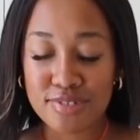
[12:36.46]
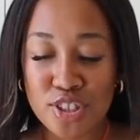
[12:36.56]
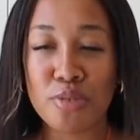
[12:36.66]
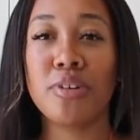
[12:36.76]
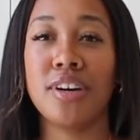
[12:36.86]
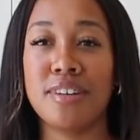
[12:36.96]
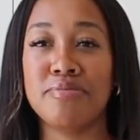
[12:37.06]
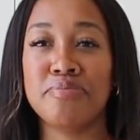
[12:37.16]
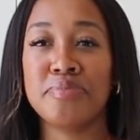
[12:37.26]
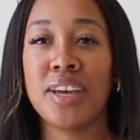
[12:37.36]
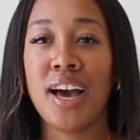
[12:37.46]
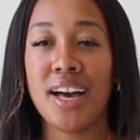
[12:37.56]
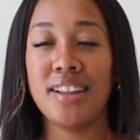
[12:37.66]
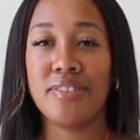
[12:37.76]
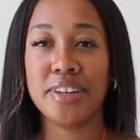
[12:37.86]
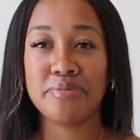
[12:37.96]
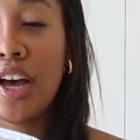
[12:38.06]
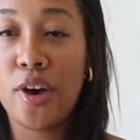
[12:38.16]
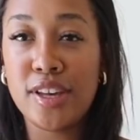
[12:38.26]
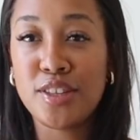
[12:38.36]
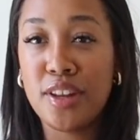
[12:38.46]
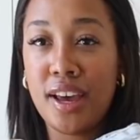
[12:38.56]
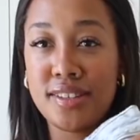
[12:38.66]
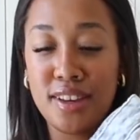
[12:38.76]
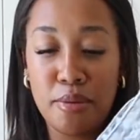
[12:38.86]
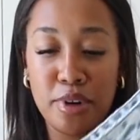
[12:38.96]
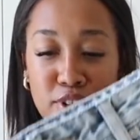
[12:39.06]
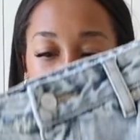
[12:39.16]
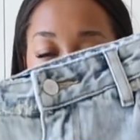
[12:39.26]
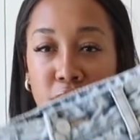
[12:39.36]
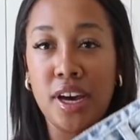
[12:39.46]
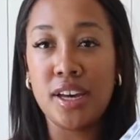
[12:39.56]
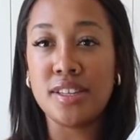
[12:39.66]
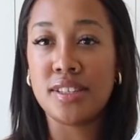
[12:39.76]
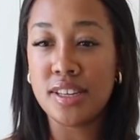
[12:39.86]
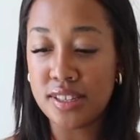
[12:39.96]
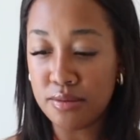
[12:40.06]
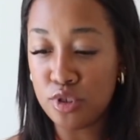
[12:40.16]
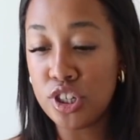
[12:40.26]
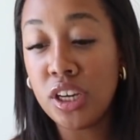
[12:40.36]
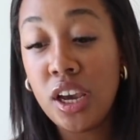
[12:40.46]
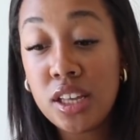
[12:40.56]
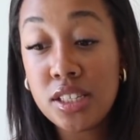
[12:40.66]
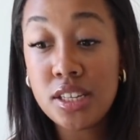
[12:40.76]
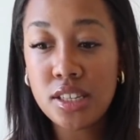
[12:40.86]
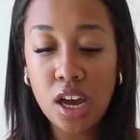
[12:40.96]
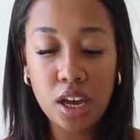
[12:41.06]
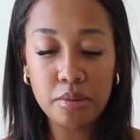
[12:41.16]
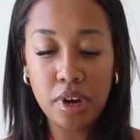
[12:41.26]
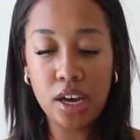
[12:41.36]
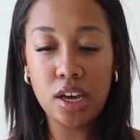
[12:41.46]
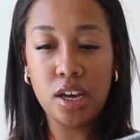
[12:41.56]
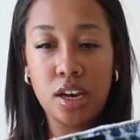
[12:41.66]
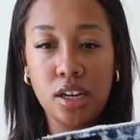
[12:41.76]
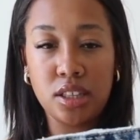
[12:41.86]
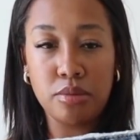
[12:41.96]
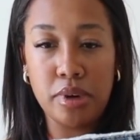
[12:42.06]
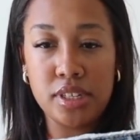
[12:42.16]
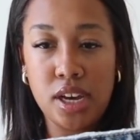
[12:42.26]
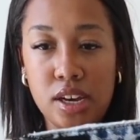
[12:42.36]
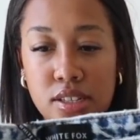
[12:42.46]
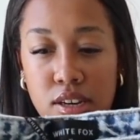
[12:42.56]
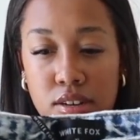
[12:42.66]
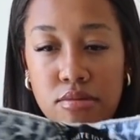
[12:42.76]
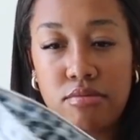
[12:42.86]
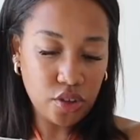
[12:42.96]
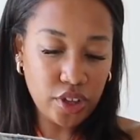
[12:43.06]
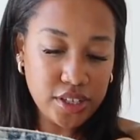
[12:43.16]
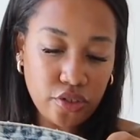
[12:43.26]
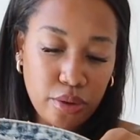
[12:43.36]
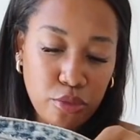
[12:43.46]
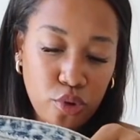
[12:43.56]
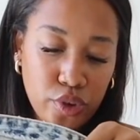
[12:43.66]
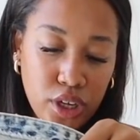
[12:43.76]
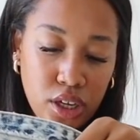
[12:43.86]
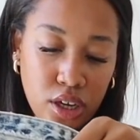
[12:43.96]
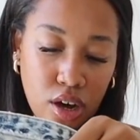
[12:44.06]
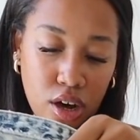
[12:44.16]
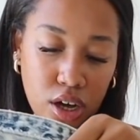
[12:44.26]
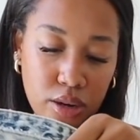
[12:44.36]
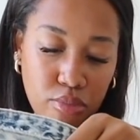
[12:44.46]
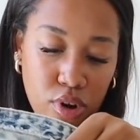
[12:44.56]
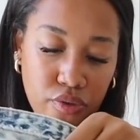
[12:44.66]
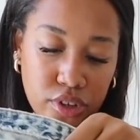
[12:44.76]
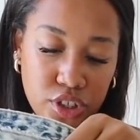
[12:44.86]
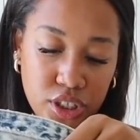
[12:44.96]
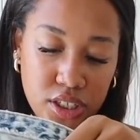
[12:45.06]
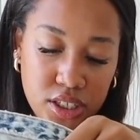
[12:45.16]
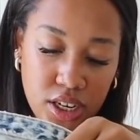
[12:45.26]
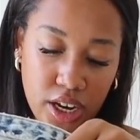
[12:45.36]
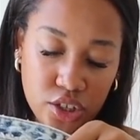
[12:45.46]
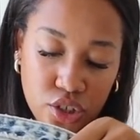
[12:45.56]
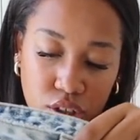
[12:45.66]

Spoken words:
Too good. I love it. Okay, so the next thing I'm gonna show you guys is some jeans. This time I got them in my size, I hope. So these are the Moving On Boyfriend Jeans in extra